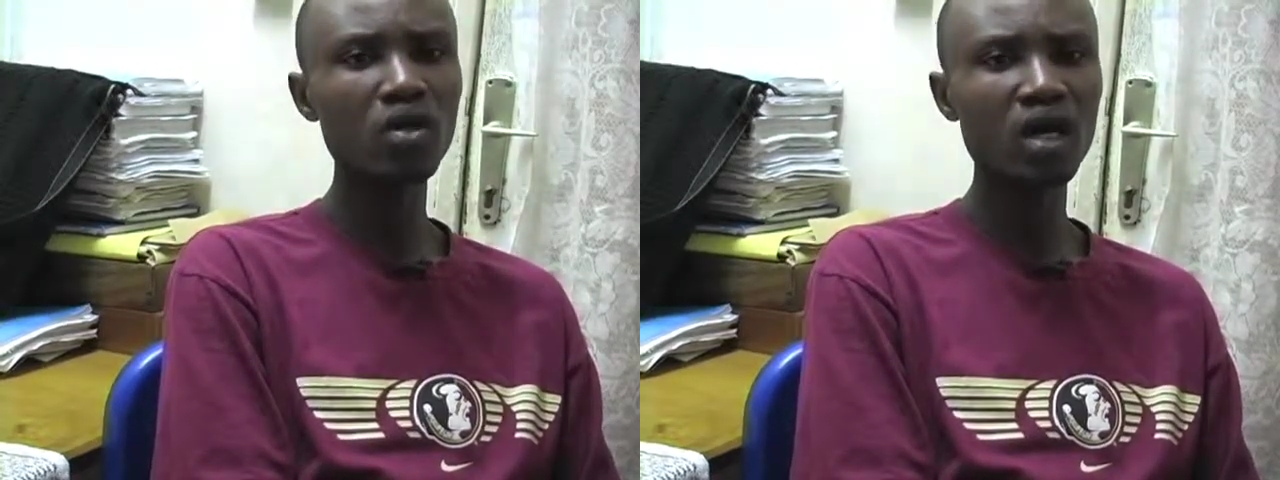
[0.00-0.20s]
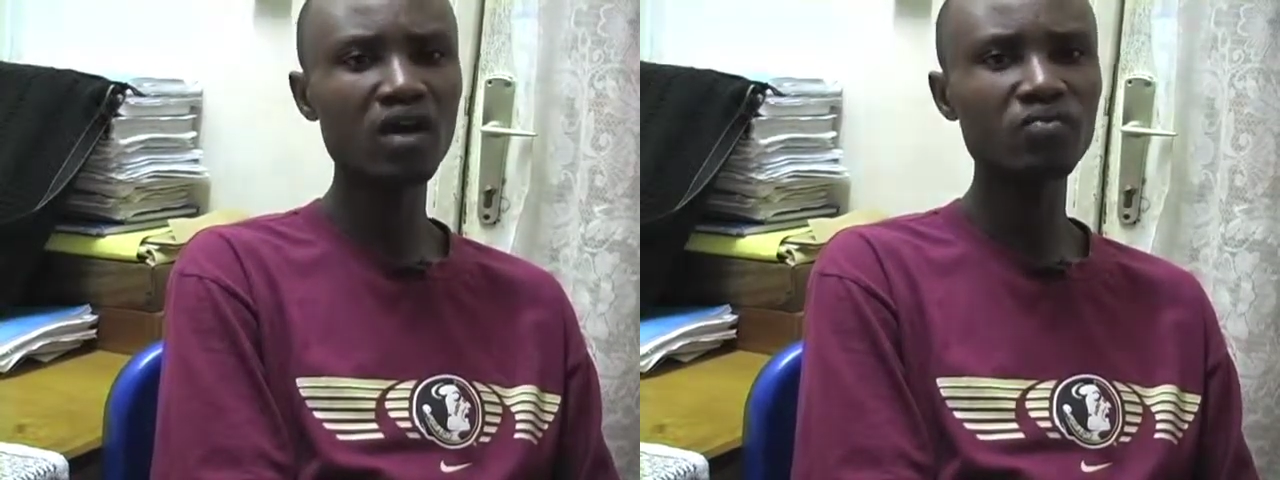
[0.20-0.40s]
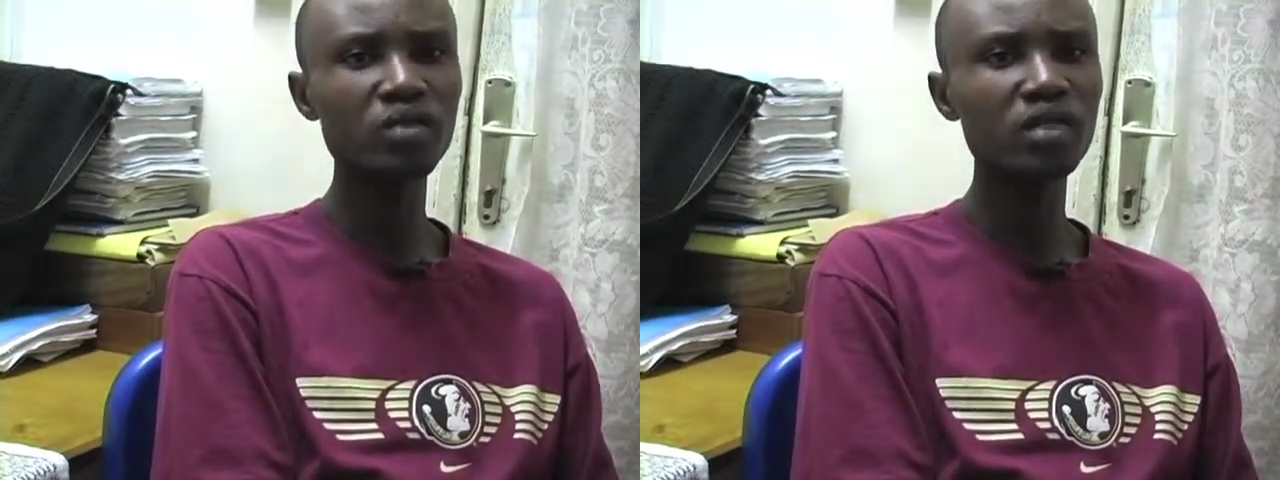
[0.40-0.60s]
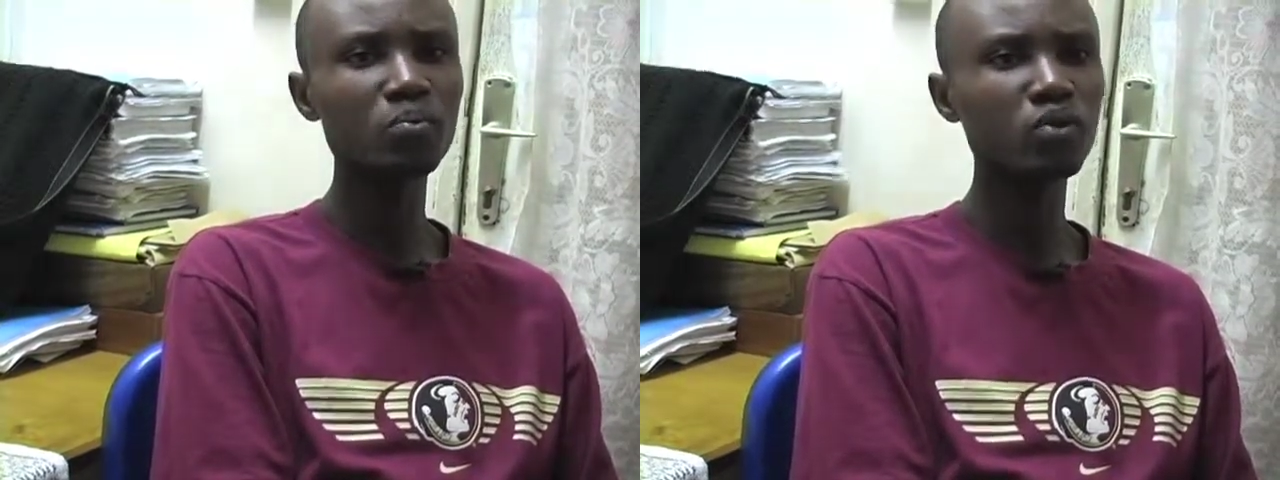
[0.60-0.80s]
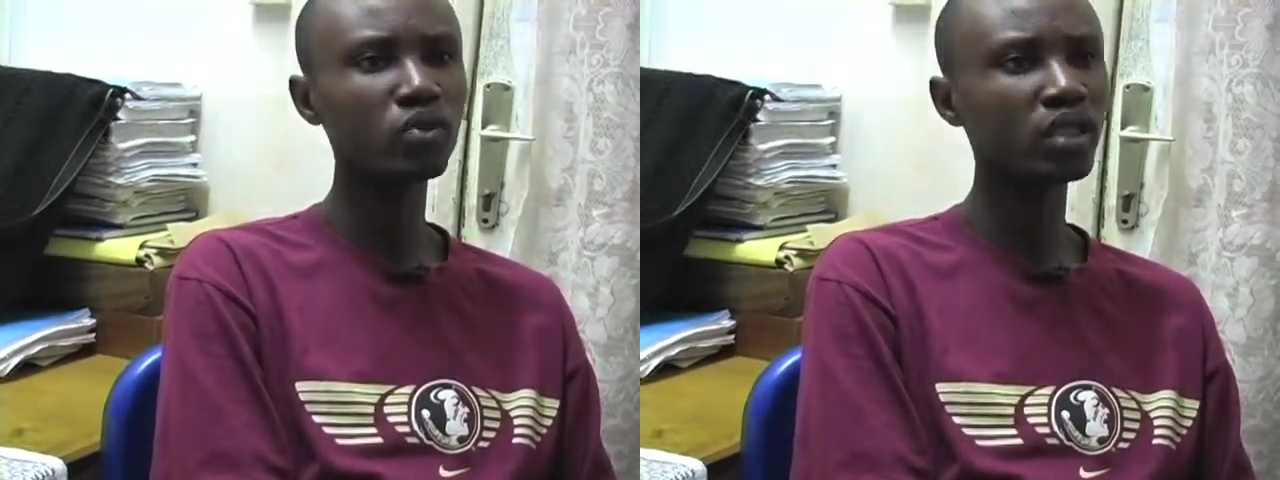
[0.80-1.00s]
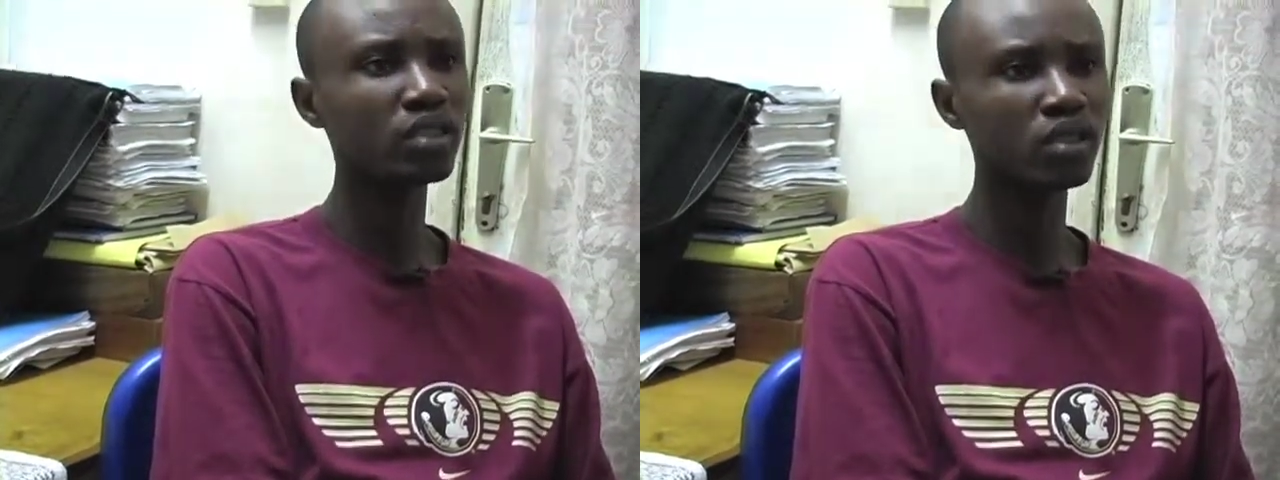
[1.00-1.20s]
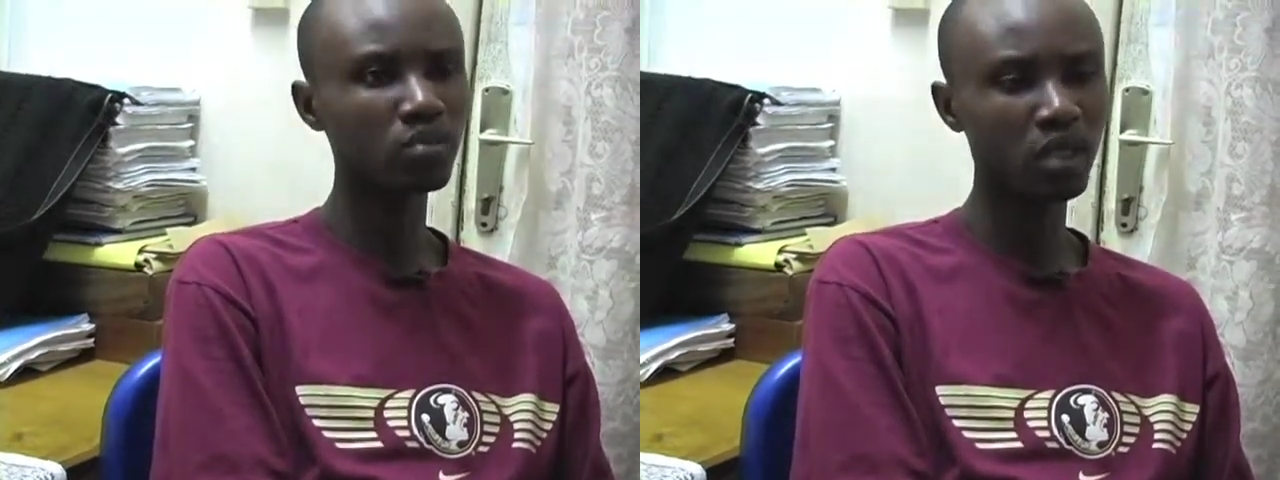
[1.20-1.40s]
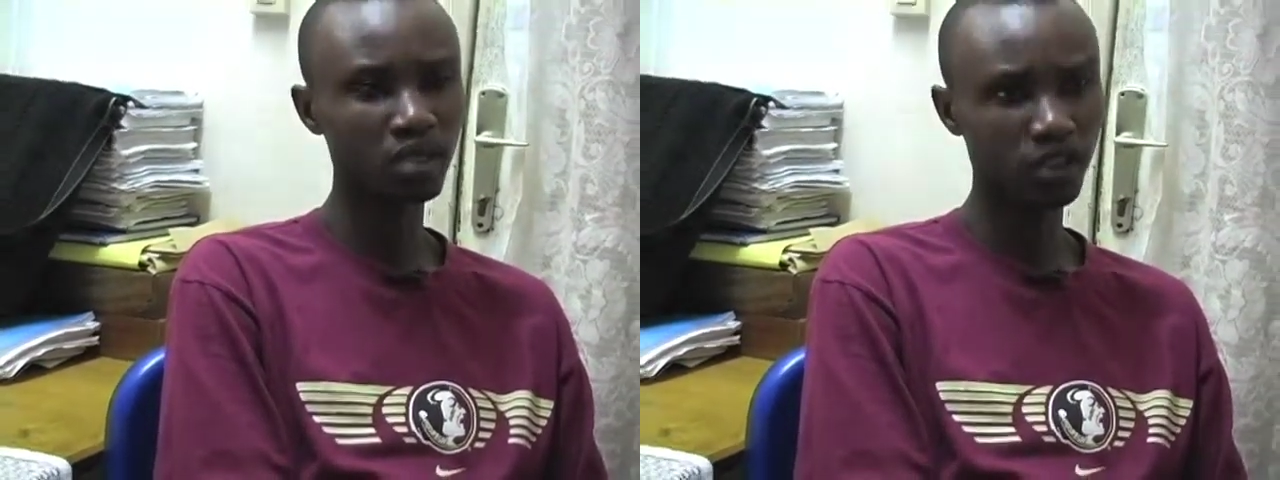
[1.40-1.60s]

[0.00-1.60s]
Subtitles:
have been protected by the